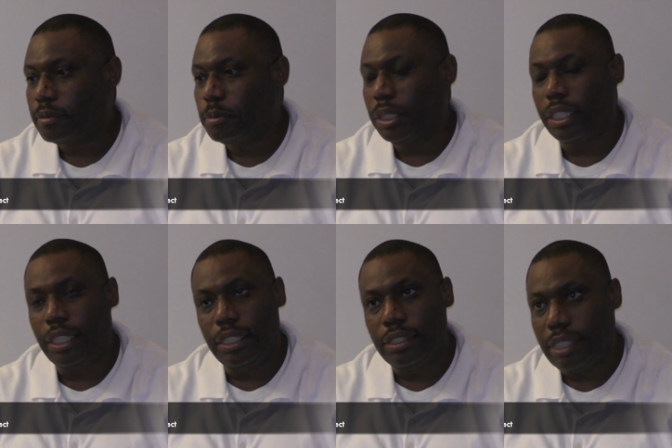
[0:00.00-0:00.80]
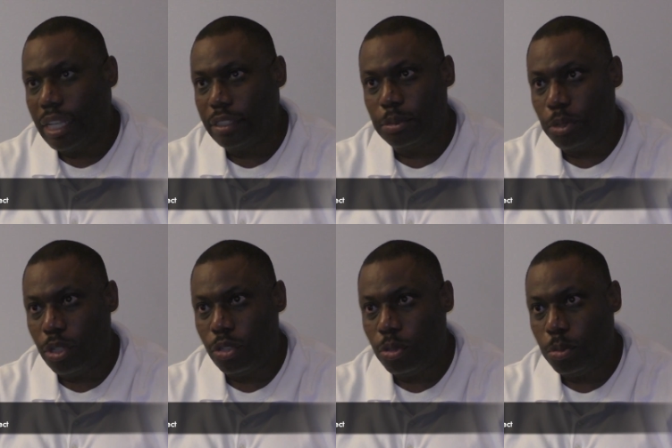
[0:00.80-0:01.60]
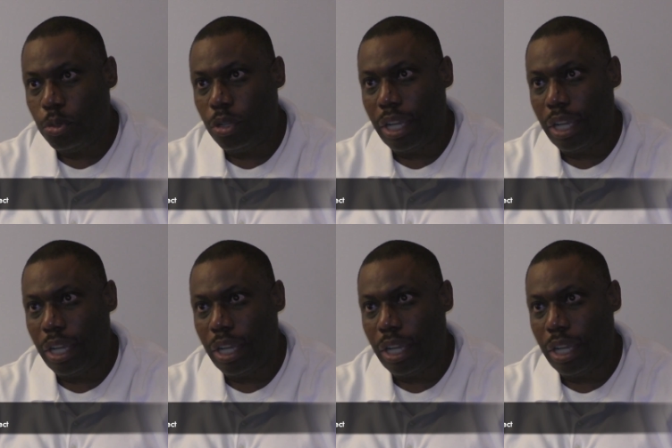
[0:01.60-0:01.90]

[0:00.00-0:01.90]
my kids are not small no more,